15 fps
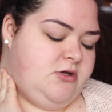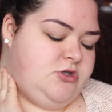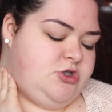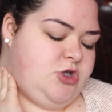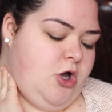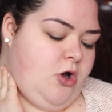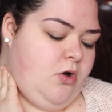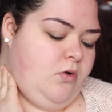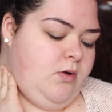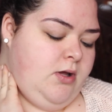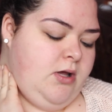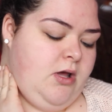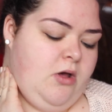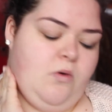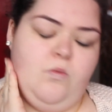So
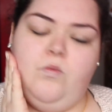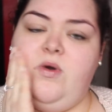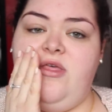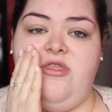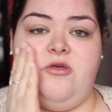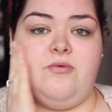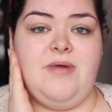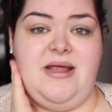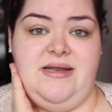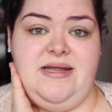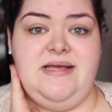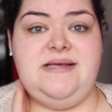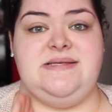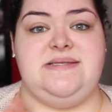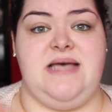with the
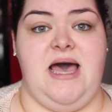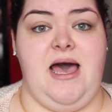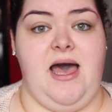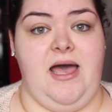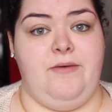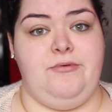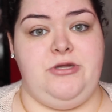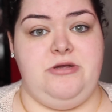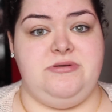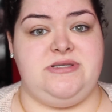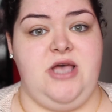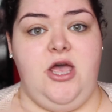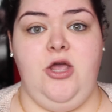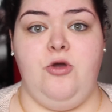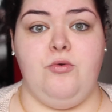redness, I would
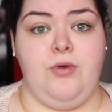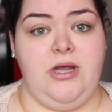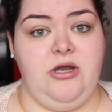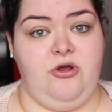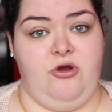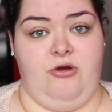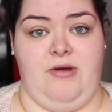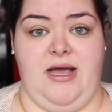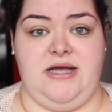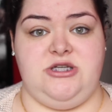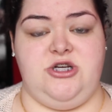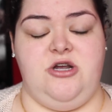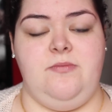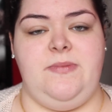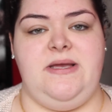use a green
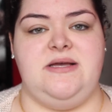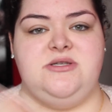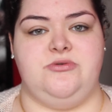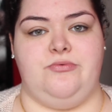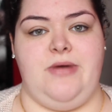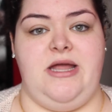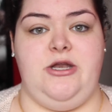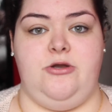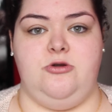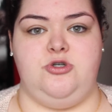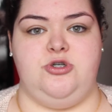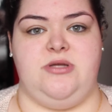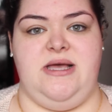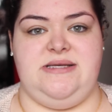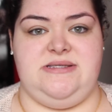corrector because red
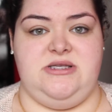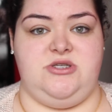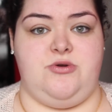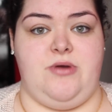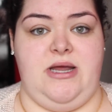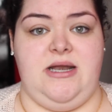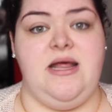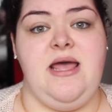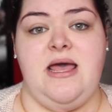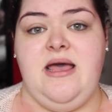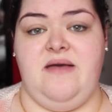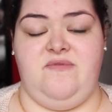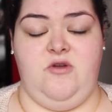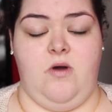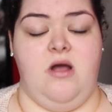neutralizes green.
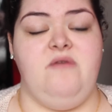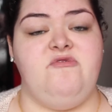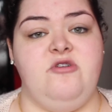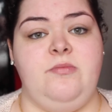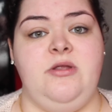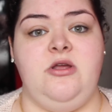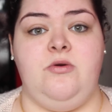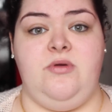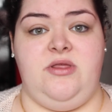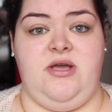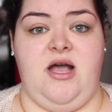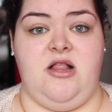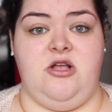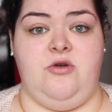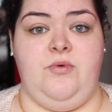If you aren't familiar with the
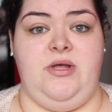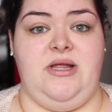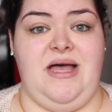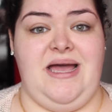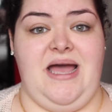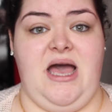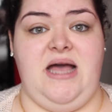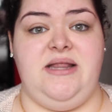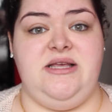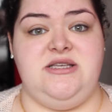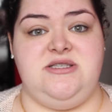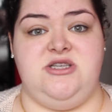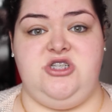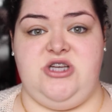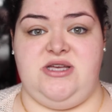color wheel, I highly
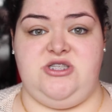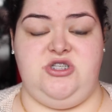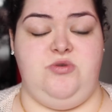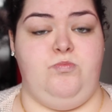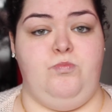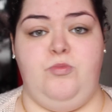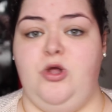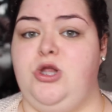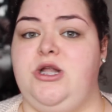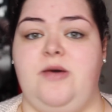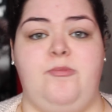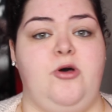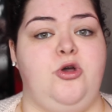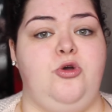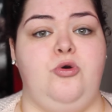suggest you pull it
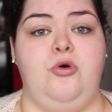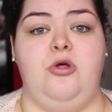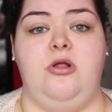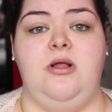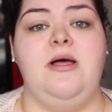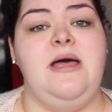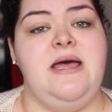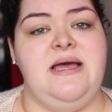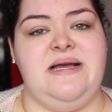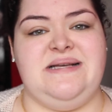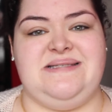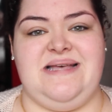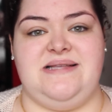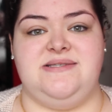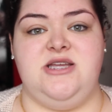up on Google
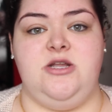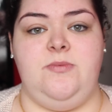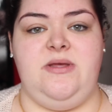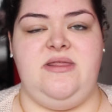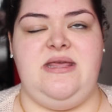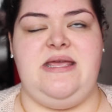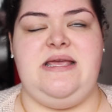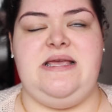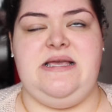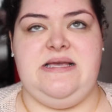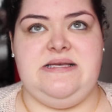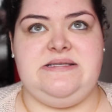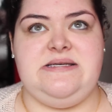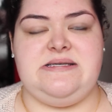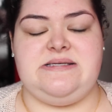because that's going to be the
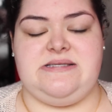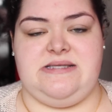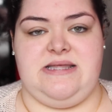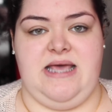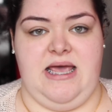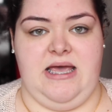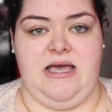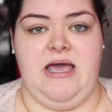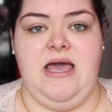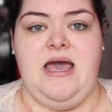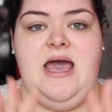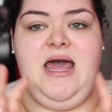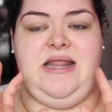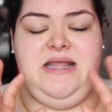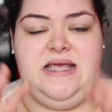easiest thing
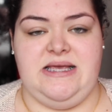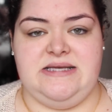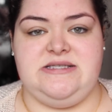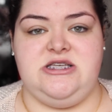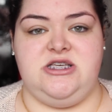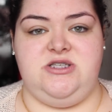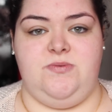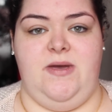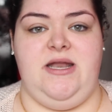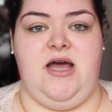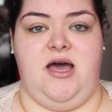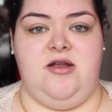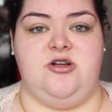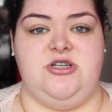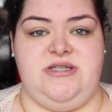and the easiest way
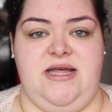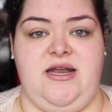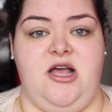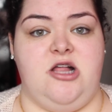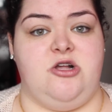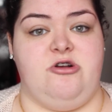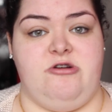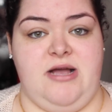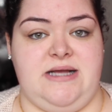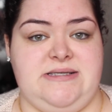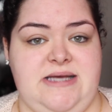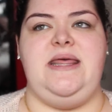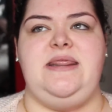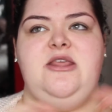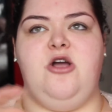to understand color
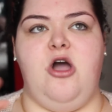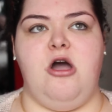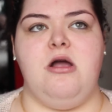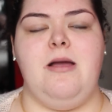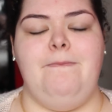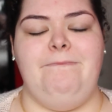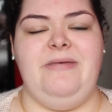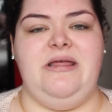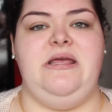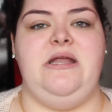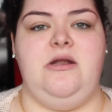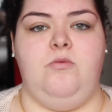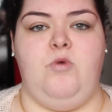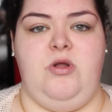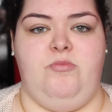correcting. There are
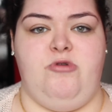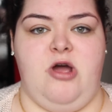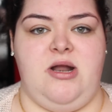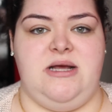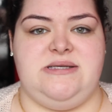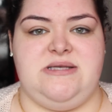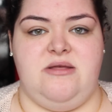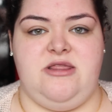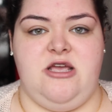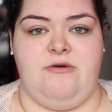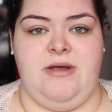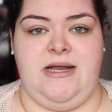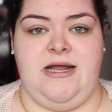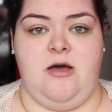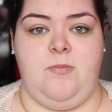1,000,001 products out there
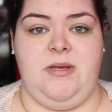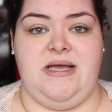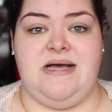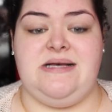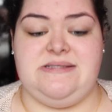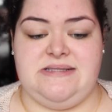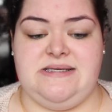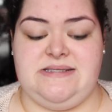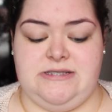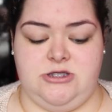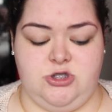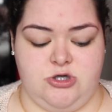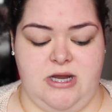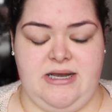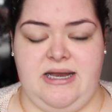right now because this
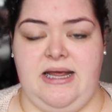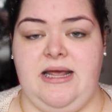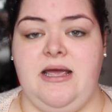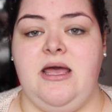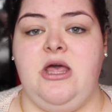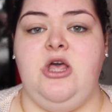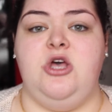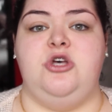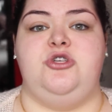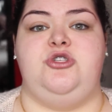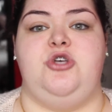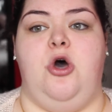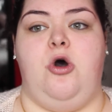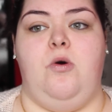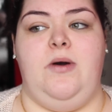is trending.
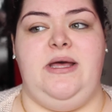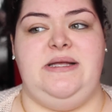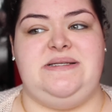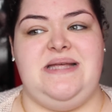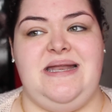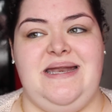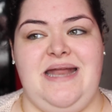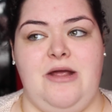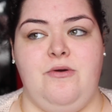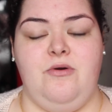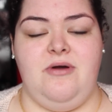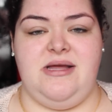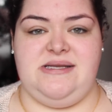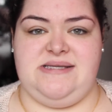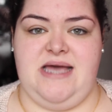So to
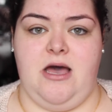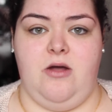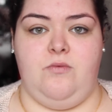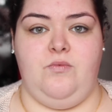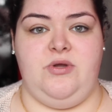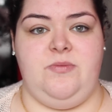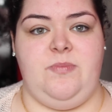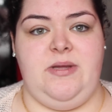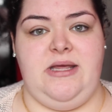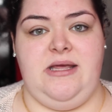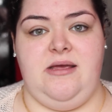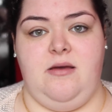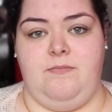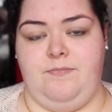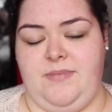narrow it down would
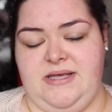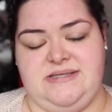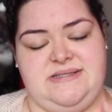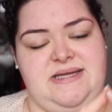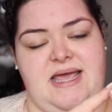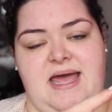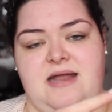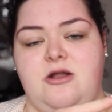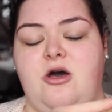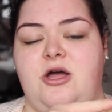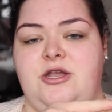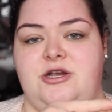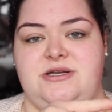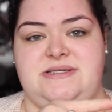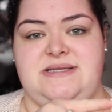be based again
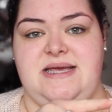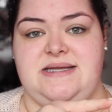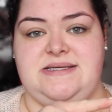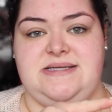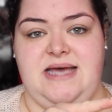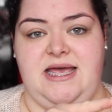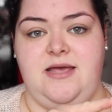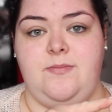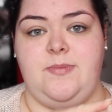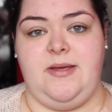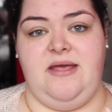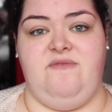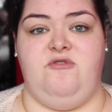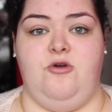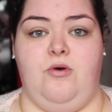on your skin type.
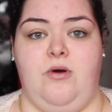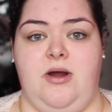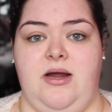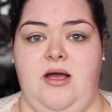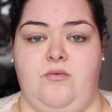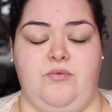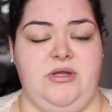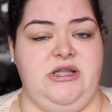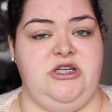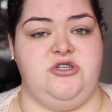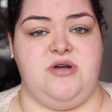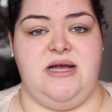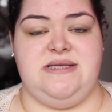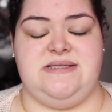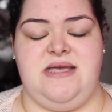If you're really
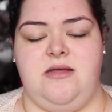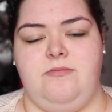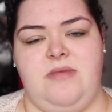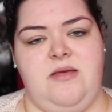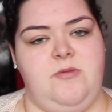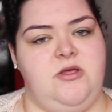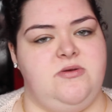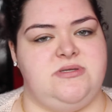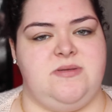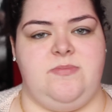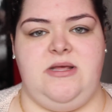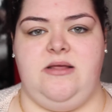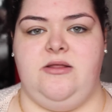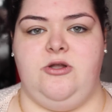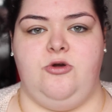dry skin, maybe use
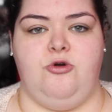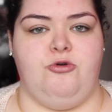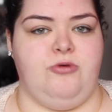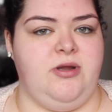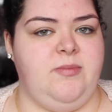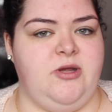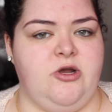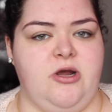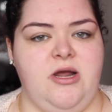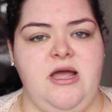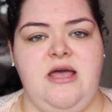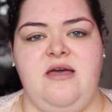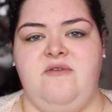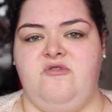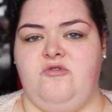something a little creamier.
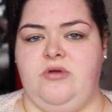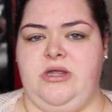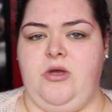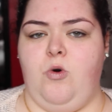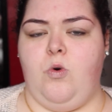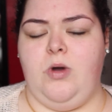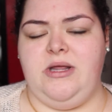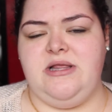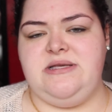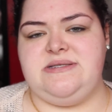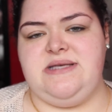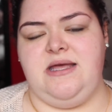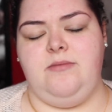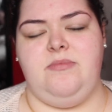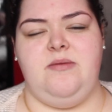If you're really oily
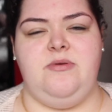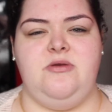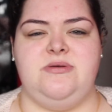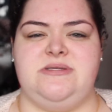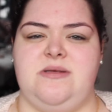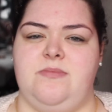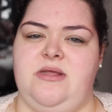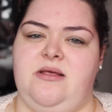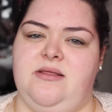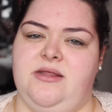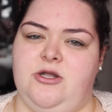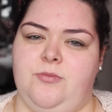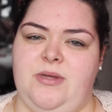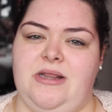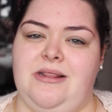skin, maybe use something a
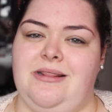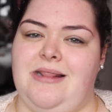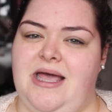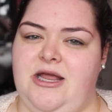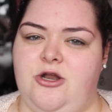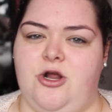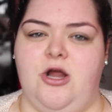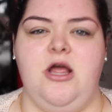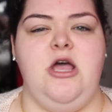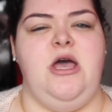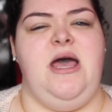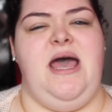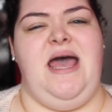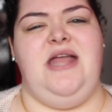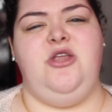little bit lighter.
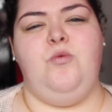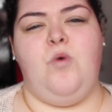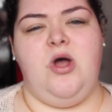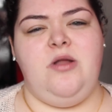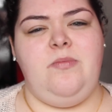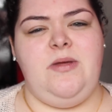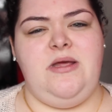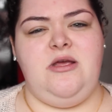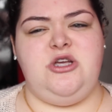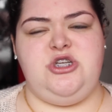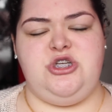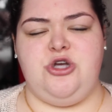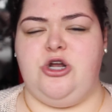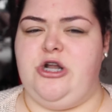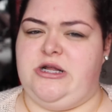And you want to be
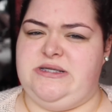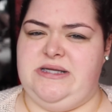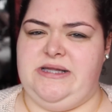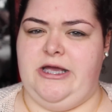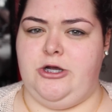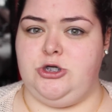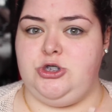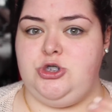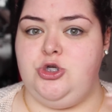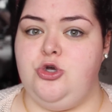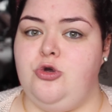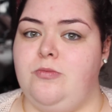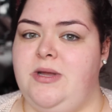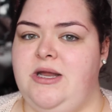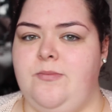sure not to layer
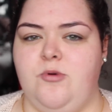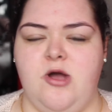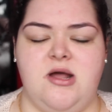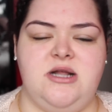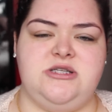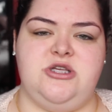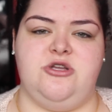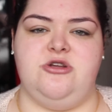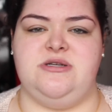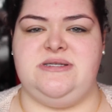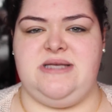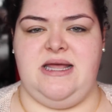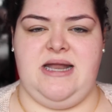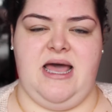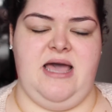too many products on your
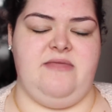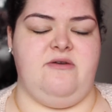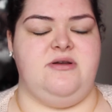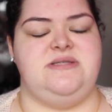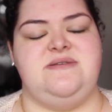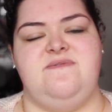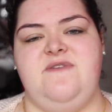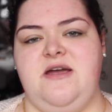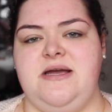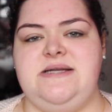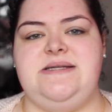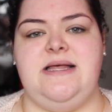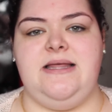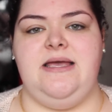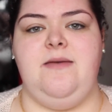skin either. It's a very
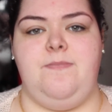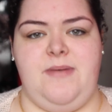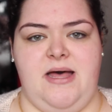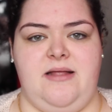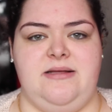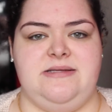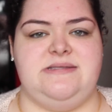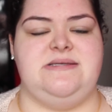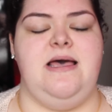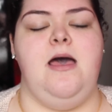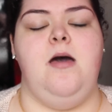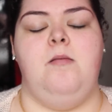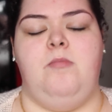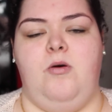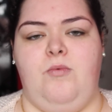delicate balance,
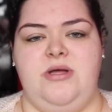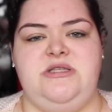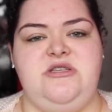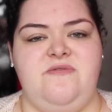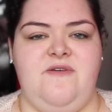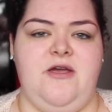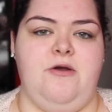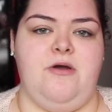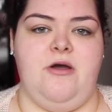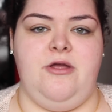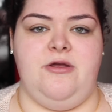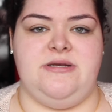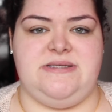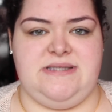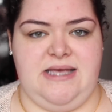but once you figure out
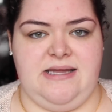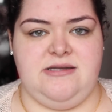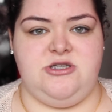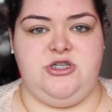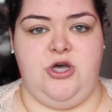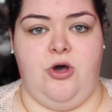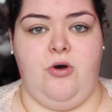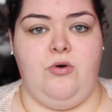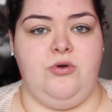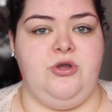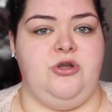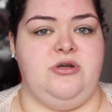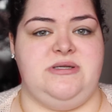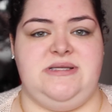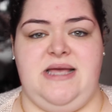your skin tone,
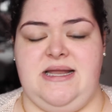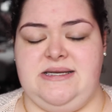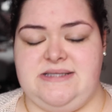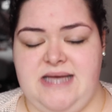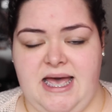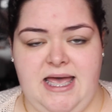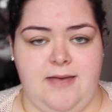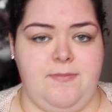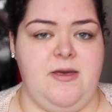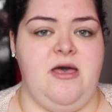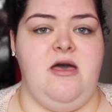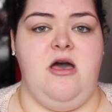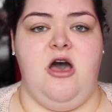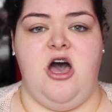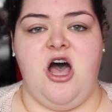your skin type,
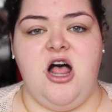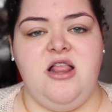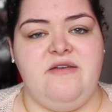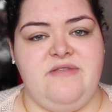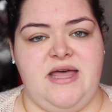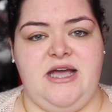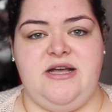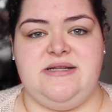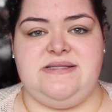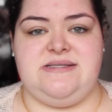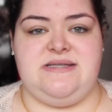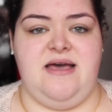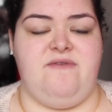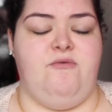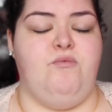all of that good
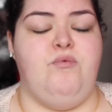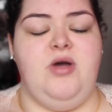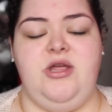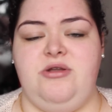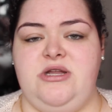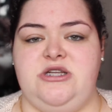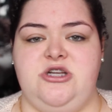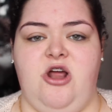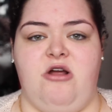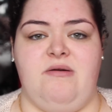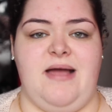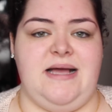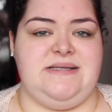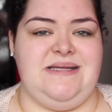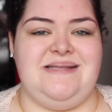stuff, what you need to
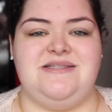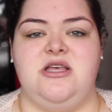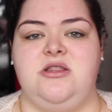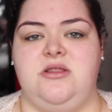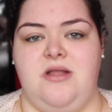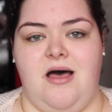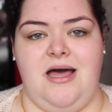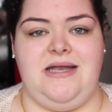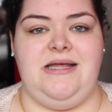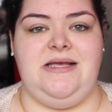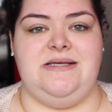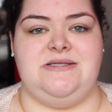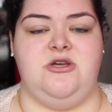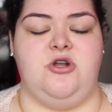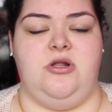correct, it's a lot
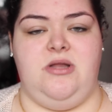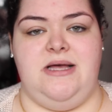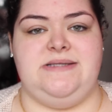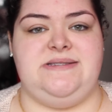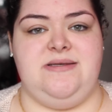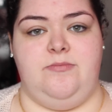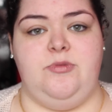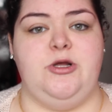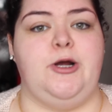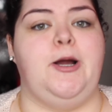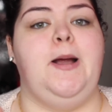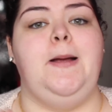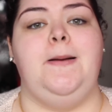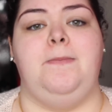easier and a lot simpler.